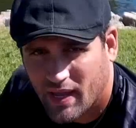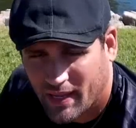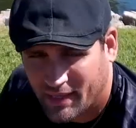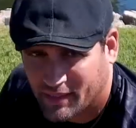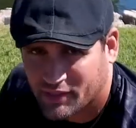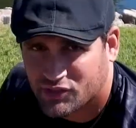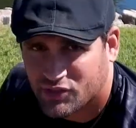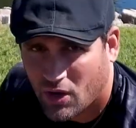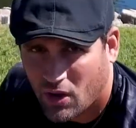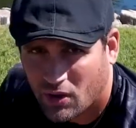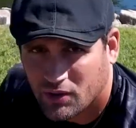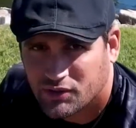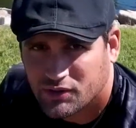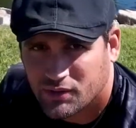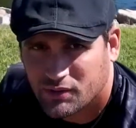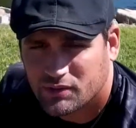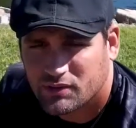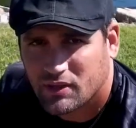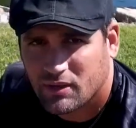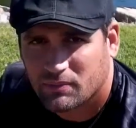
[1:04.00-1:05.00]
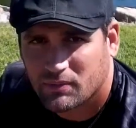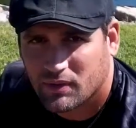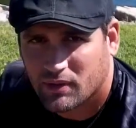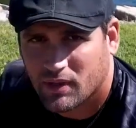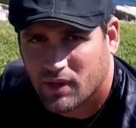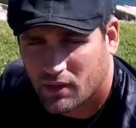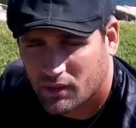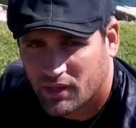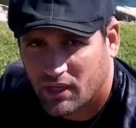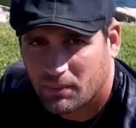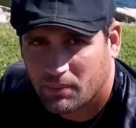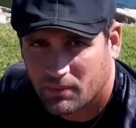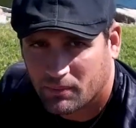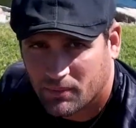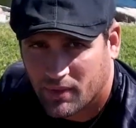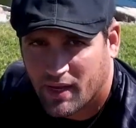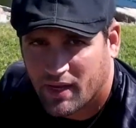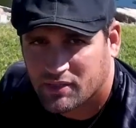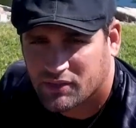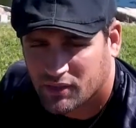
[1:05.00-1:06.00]
and it's also something that'll keep
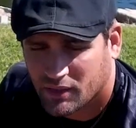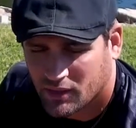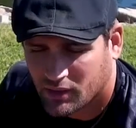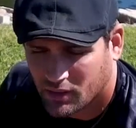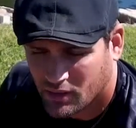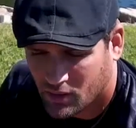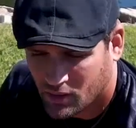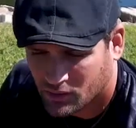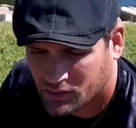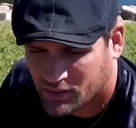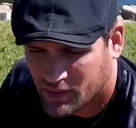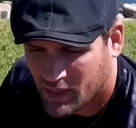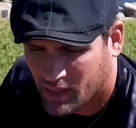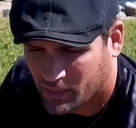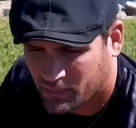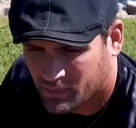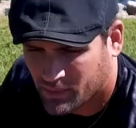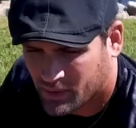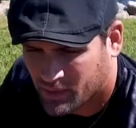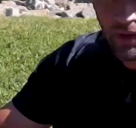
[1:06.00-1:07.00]
them lasting a long time.